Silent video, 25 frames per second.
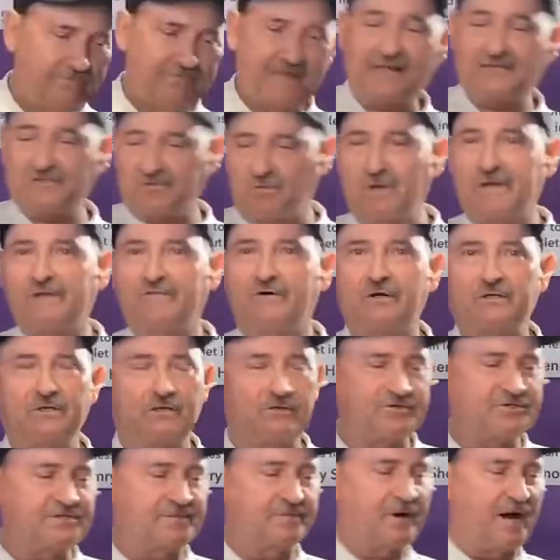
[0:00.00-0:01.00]
that's one of our
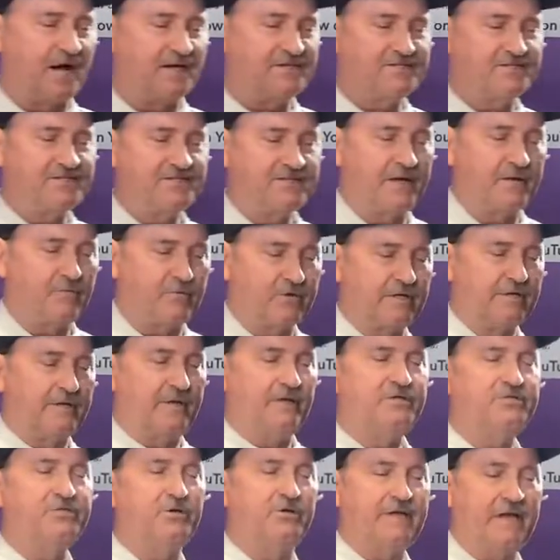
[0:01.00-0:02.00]
little surprises today. We're going
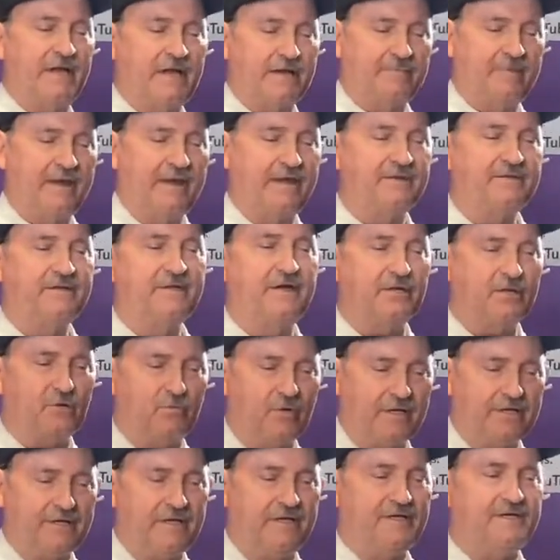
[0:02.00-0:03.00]
to show you how to make. The other
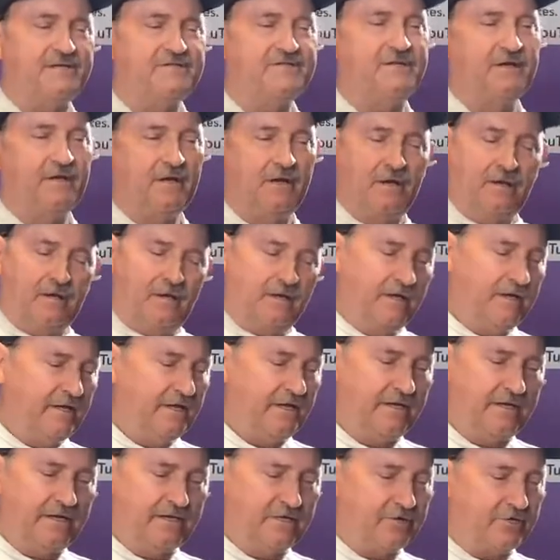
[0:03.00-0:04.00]
one is
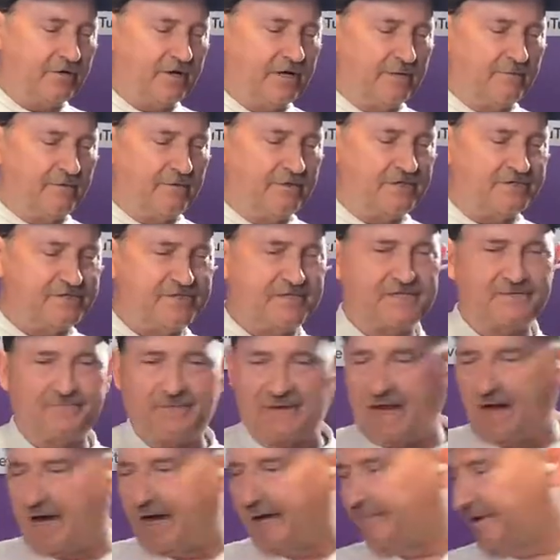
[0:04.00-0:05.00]
an incredible. It sits
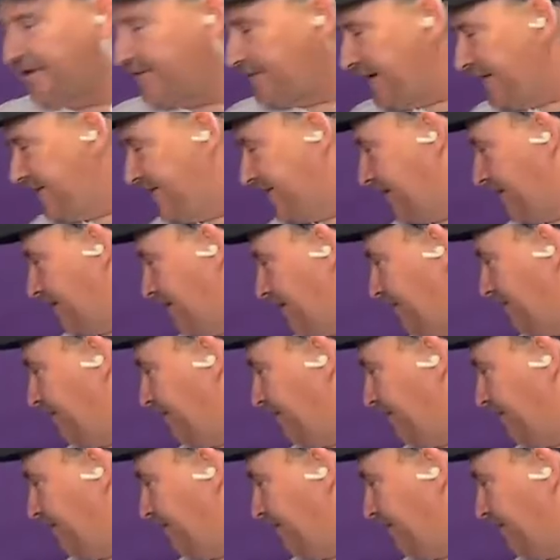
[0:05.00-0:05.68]
behind me right there.